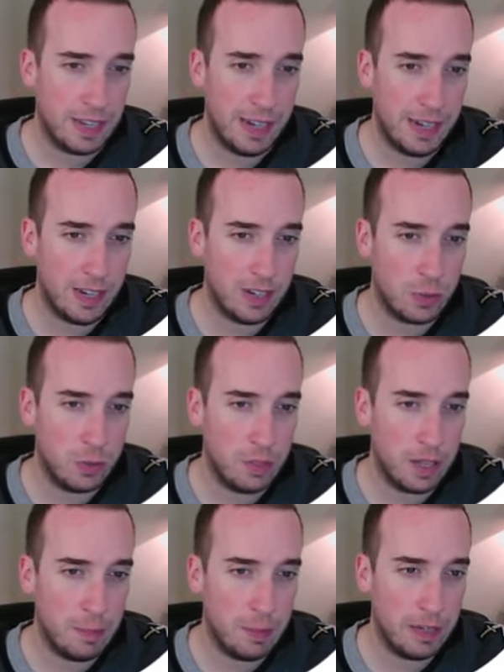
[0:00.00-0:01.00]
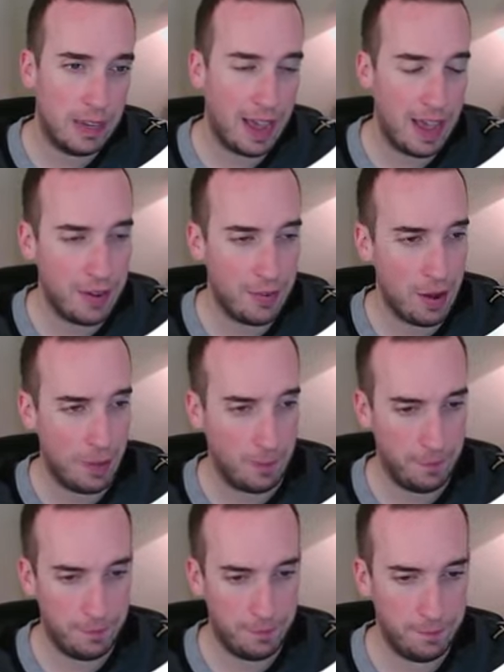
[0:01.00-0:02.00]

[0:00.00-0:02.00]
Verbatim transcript: Canadian Gold Company. I don't know.